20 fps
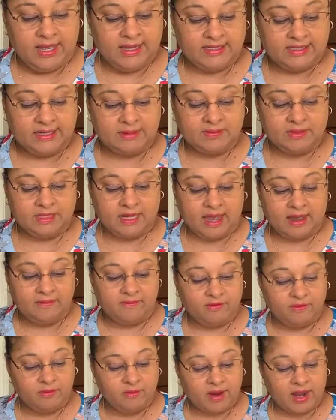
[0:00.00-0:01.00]
some
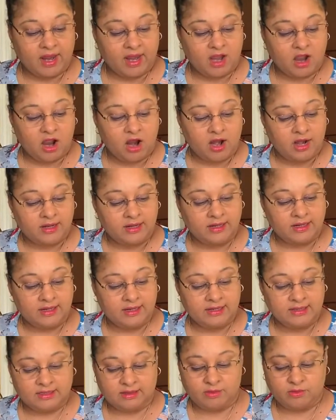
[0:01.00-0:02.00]
thyme from my
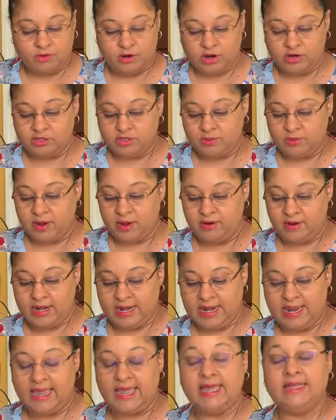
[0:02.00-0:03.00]
garden, some
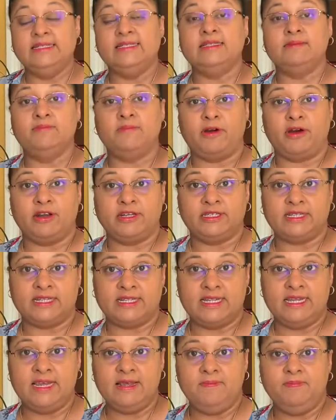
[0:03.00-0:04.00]
rosemary, and some
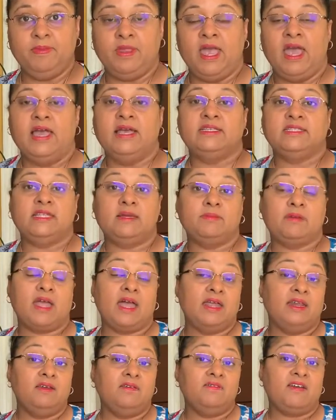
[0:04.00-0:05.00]
parsley, some
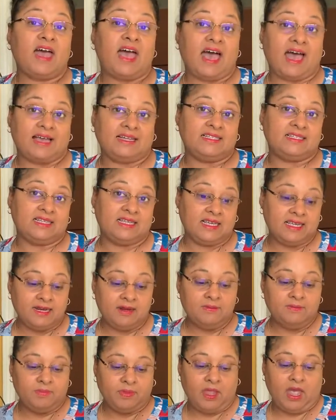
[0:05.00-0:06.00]
kind of
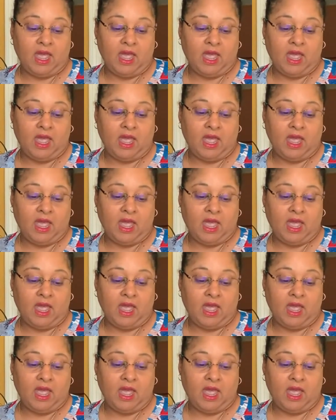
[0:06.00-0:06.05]
acid.